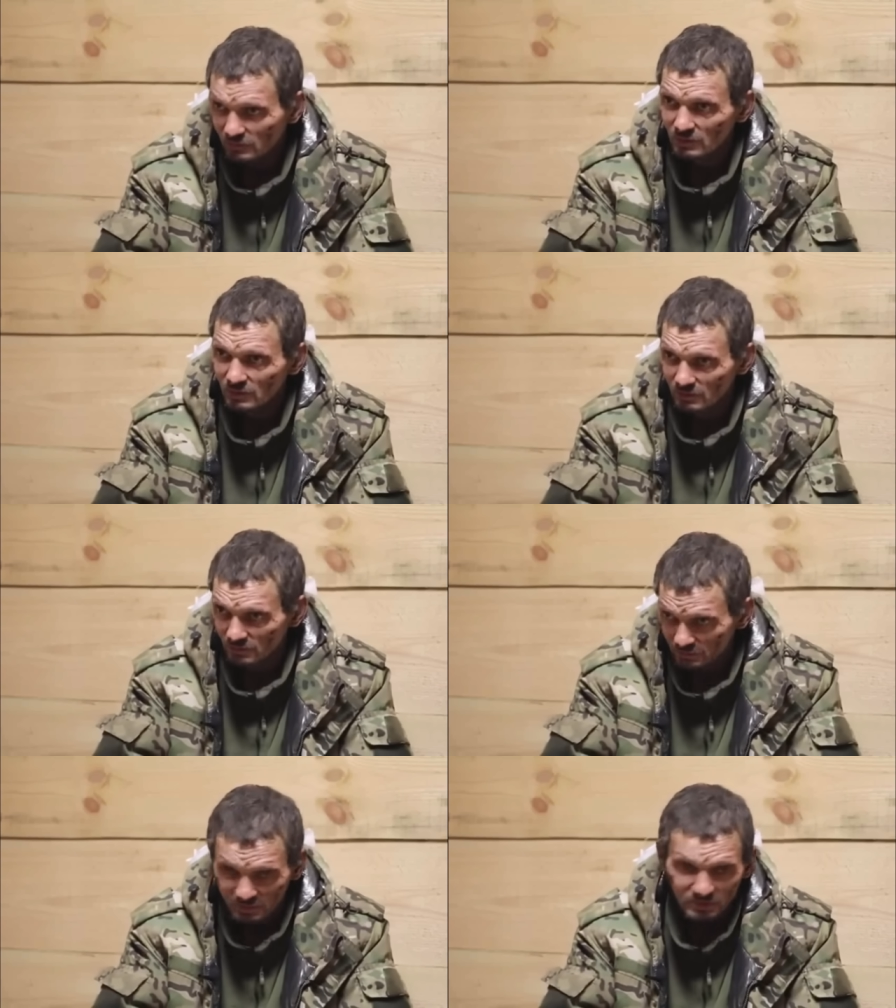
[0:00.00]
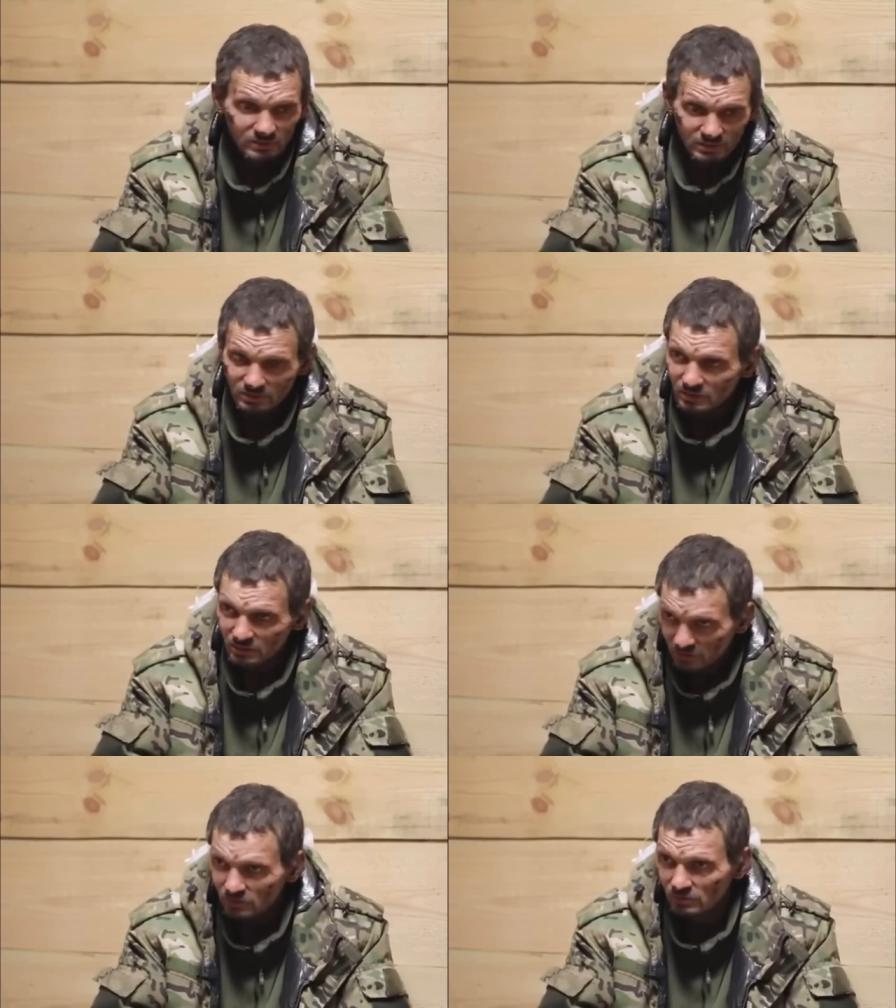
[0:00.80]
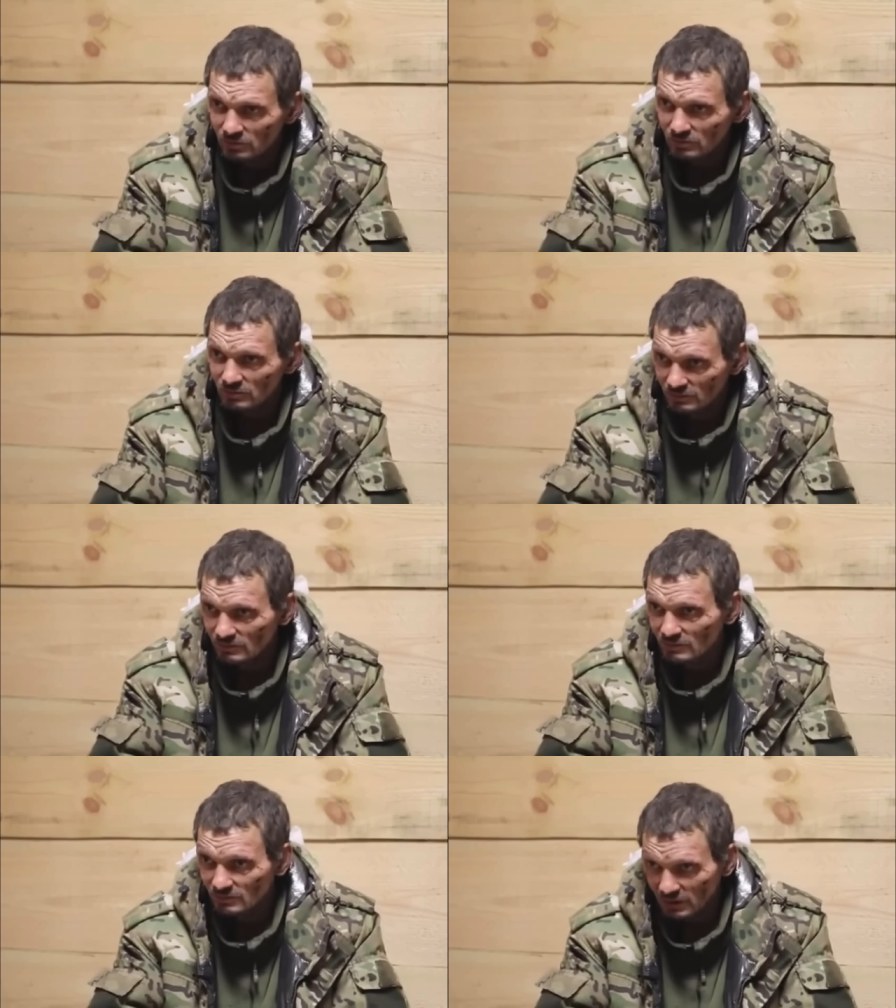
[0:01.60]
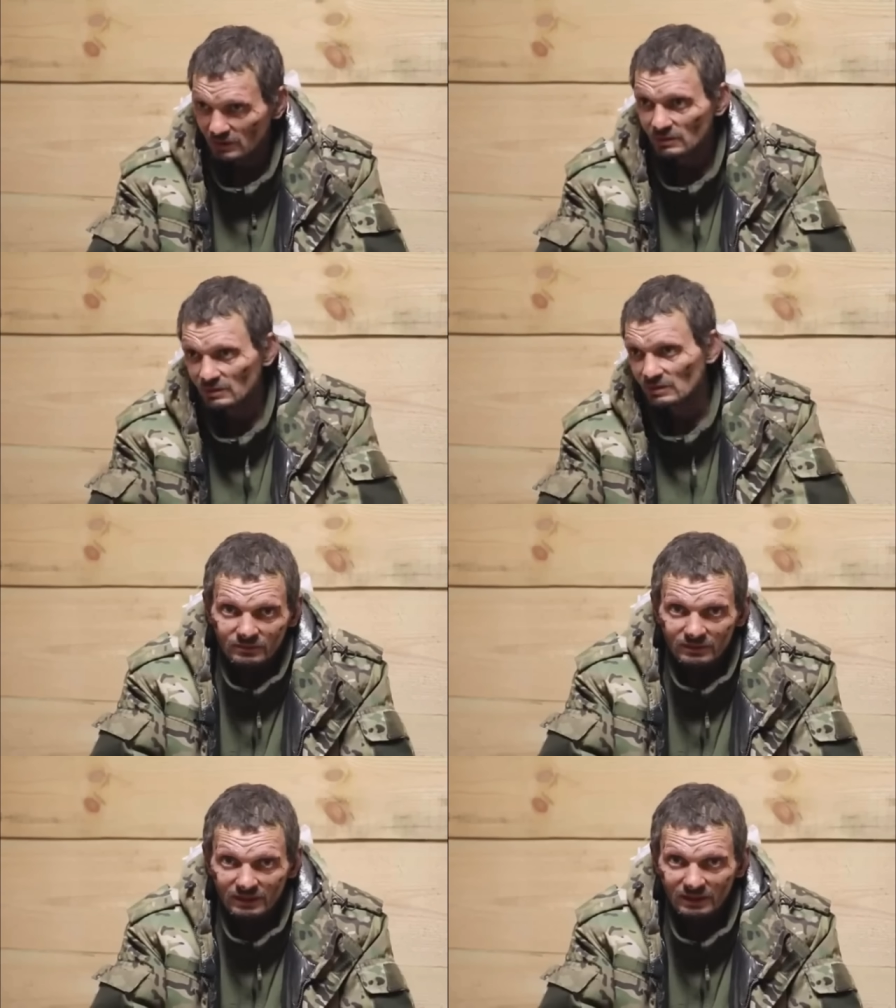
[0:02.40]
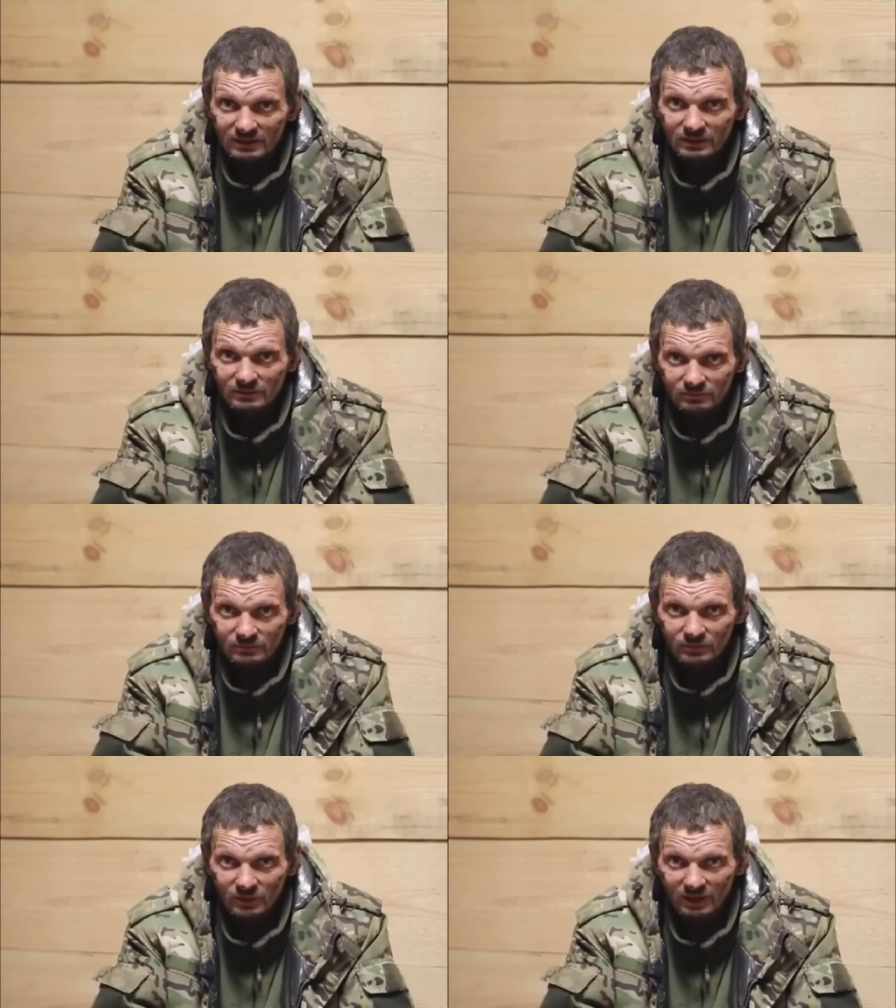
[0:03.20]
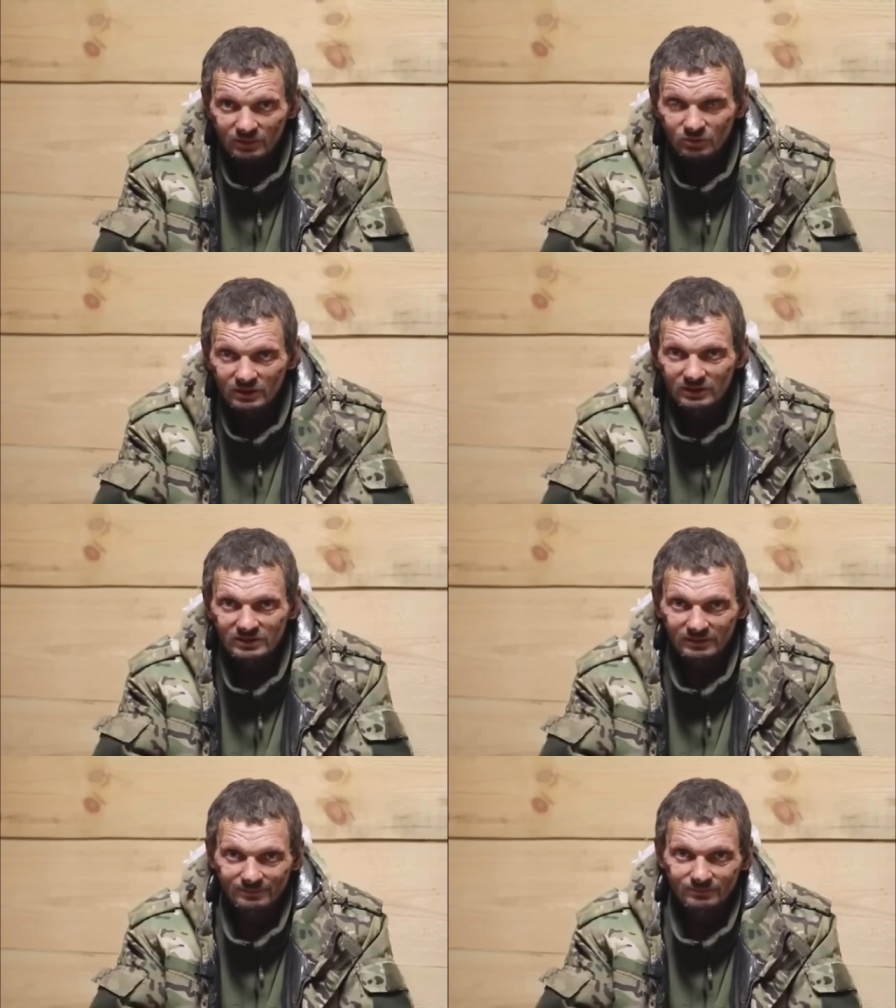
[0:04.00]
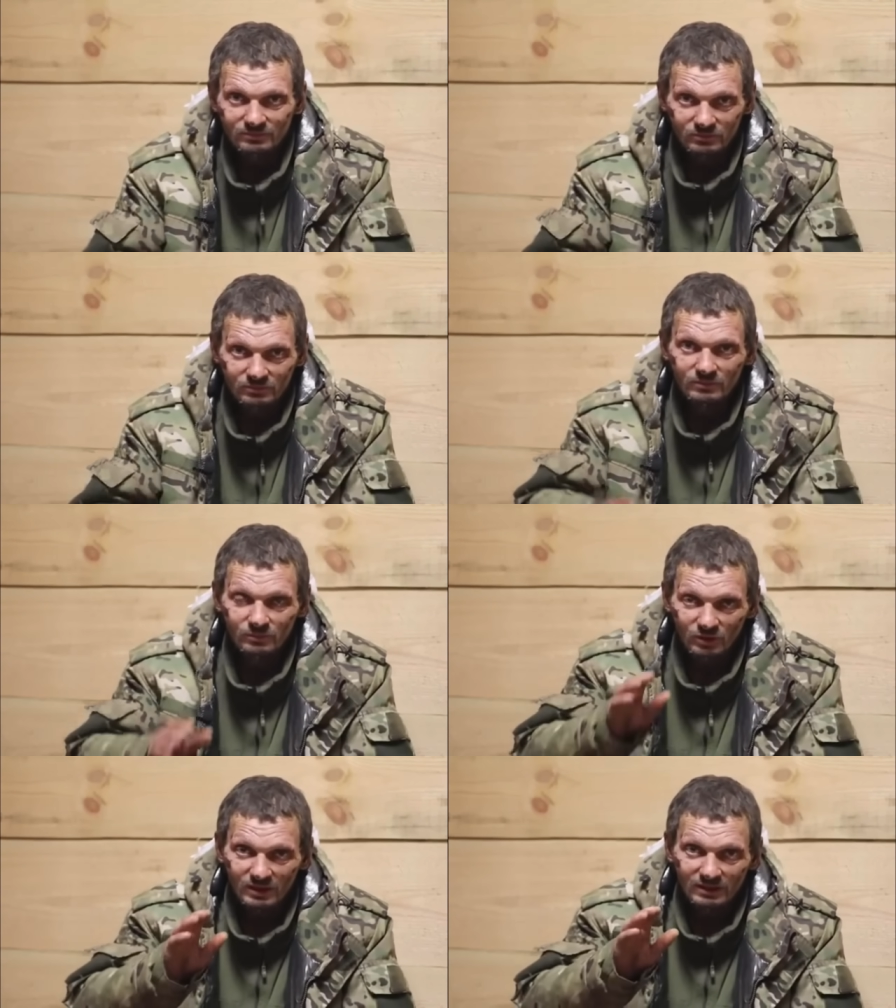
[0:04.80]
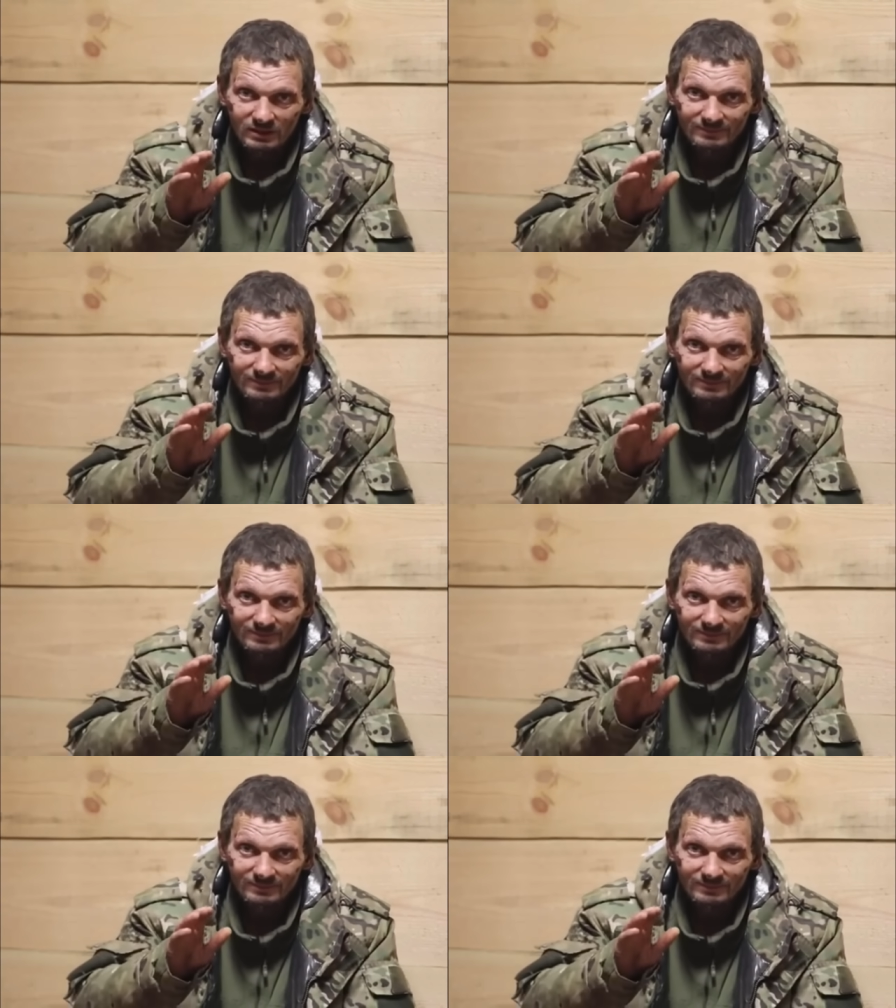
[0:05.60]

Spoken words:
That's our price? Yes. Thanks for capturing us. For that.